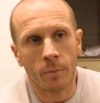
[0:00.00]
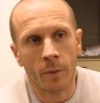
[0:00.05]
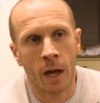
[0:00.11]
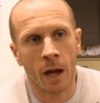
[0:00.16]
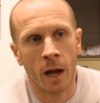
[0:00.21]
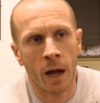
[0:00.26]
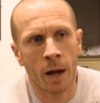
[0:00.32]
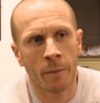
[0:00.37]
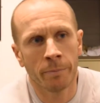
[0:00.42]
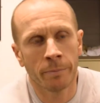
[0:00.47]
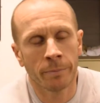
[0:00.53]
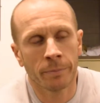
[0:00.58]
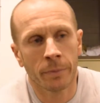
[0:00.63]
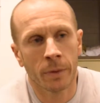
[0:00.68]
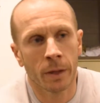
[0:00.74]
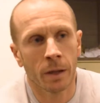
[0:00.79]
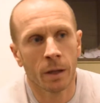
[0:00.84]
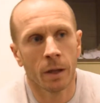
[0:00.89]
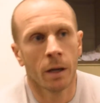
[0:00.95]
Not
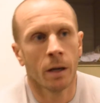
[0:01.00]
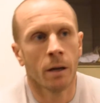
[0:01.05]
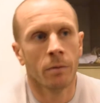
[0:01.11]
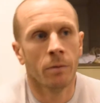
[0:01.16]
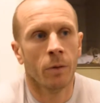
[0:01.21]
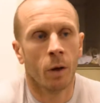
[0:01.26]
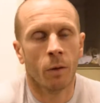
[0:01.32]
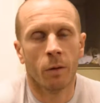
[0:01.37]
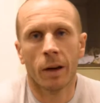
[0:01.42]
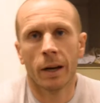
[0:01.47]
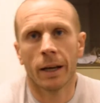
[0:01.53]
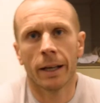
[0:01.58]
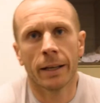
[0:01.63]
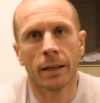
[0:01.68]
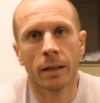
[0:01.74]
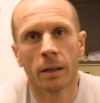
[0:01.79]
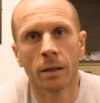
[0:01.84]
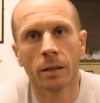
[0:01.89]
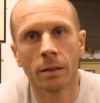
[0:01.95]

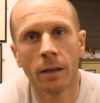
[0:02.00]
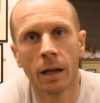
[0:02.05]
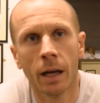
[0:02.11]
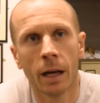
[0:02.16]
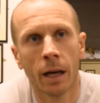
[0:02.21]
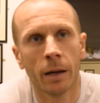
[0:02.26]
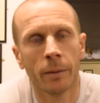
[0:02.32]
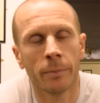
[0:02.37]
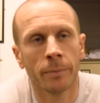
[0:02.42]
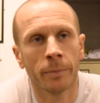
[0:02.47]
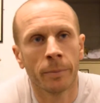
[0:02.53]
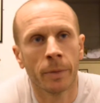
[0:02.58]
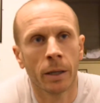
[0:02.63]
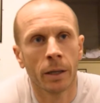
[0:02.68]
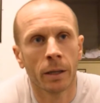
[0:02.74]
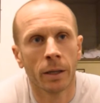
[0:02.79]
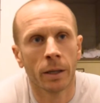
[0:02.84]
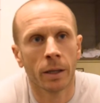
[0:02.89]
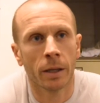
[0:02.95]
really.
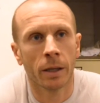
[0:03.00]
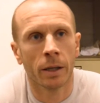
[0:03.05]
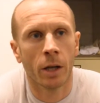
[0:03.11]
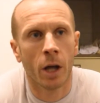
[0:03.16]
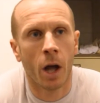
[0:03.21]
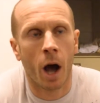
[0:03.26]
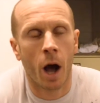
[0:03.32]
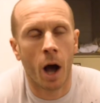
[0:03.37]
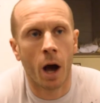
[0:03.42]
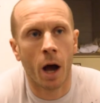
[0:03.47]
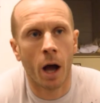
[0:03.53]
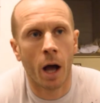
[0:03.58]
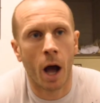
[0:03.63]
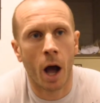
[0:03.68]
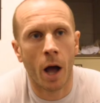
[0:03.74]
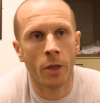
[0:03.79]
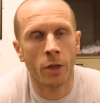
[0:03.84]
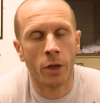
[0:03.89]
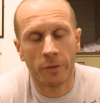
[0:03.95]

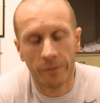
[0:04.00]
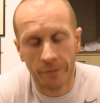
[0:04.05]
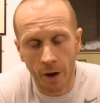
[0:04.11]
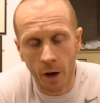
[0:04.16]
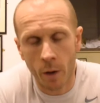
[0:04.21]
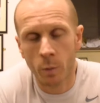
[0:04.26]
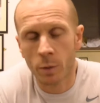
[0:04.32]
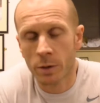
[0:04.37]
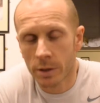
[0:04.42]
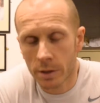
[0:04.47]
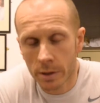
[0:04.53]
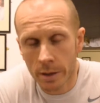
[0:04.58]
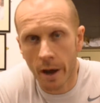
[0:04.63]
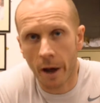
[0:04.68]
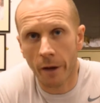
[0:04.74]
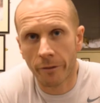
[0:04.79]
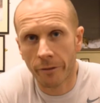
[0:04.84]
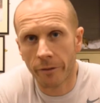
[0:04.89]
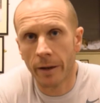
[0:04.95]
The fight was
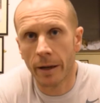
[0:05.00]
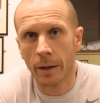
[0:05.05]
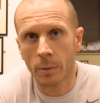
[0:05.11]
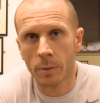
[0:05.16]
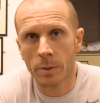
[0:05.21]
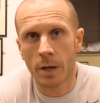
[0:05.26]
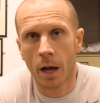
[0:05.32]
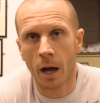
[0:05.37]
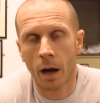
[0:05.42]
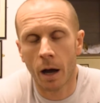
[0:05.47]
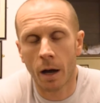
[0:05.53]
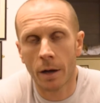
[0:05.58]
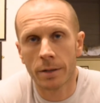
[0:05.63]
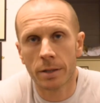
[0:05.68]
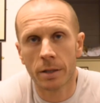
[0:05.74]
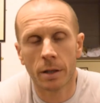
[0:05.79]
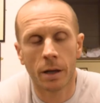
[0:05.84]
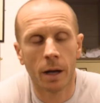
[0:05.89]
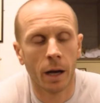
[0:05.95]
tough, it was
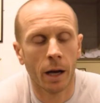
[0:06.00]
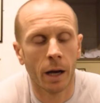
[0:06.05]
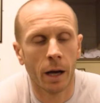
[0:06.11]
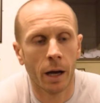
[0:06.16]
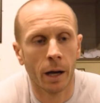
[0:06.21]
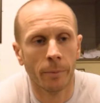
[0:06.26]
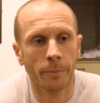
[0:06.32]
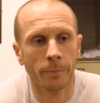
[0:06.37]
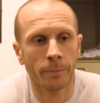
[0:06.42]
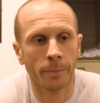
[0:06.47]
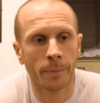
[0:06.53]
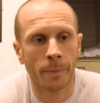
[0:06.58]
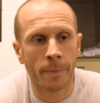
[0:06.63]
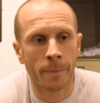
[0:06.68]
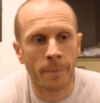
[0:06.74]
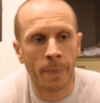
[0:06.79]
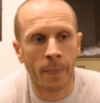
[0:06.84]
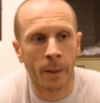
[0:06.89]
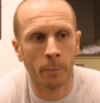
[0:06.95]
hard,
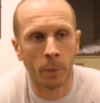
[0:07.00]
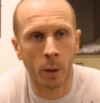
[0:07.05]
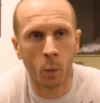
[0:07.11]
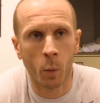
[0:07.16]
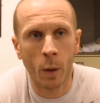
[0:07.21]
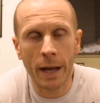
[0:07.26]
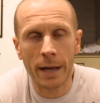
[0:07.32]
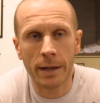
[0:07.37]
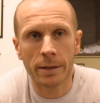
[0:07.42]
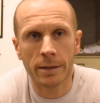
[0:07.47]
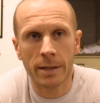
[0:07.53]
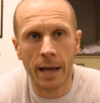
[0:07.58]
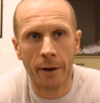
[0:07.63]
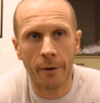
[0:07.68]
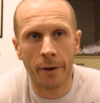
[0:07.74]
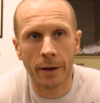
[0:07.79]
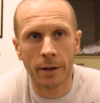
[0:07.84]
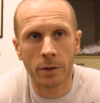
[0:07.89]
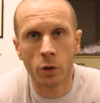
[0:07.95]
but the way
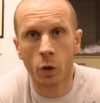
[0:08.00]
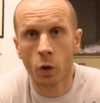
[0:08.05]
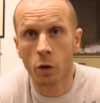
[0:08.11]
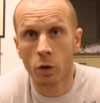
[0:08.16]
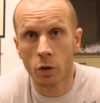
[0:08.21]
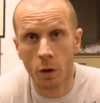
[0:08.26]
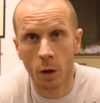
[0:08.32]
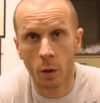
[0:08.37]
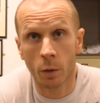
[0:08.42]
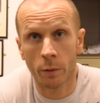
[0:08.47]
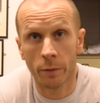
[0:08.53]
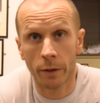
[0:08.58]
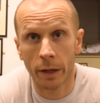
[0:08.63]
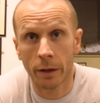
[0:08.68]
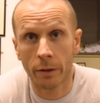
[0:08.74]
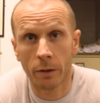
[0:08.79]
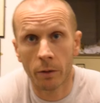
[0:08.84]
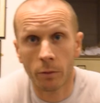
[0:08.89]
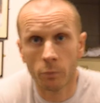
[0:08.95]
Tariq took control of
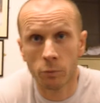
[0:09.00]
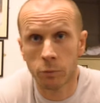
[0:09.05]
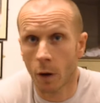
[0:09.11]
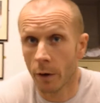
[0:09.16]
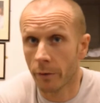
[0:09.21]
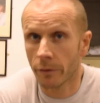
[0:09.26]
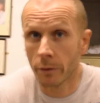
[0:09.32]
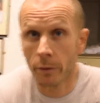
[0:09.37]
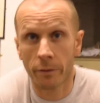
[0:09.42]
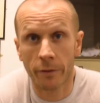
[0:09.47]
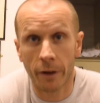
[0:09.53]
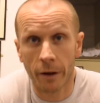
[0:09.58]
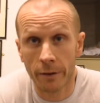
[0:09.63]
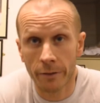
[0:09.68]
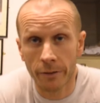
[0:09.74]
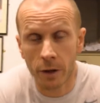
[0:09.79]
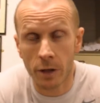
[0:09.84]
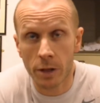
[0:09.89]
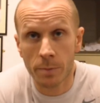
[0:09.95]
it right from the very
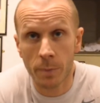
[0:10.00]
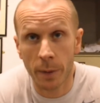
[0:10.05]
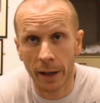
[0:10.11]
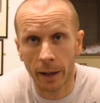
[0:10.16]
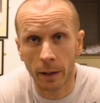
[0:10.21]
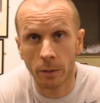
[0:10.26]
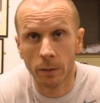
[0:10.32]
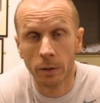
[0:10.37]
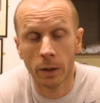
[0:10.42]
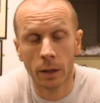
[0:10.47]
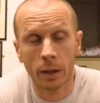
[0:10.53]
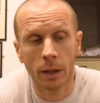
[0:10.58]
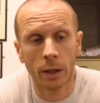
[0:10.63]
first bell